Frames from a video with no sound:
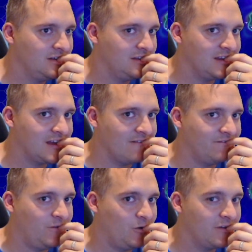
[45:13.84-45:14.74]
They got
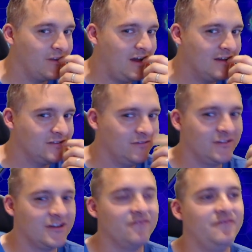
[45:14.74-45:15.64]
4 in the Lost Zone, they'll
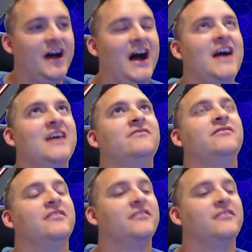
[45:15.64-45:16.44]
get 5.